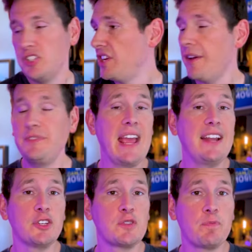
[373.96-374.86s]
Jeff
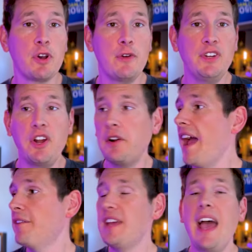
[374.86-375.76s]
Daniels proved you don't
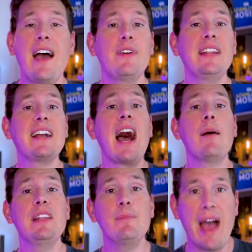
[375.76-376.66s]
have to have any
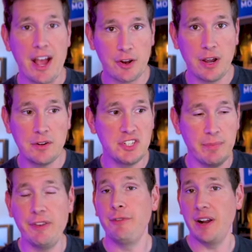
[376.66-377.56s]
comedy background to be
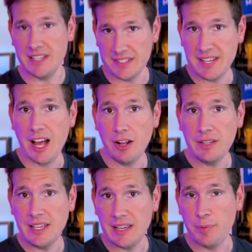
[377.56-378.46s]
funny as hell.
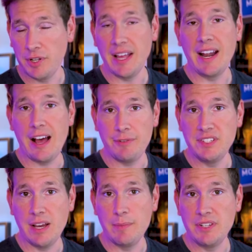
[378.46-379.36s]
He pulled that off in
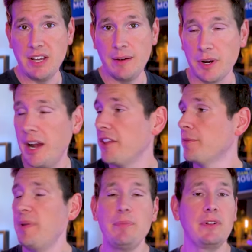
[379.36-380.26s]
Dumb and Dumber. Other
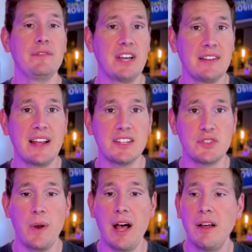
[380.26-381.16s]
people have done that as
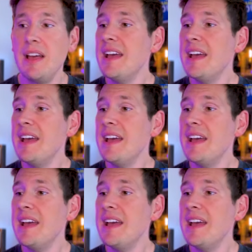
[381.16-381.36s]
well.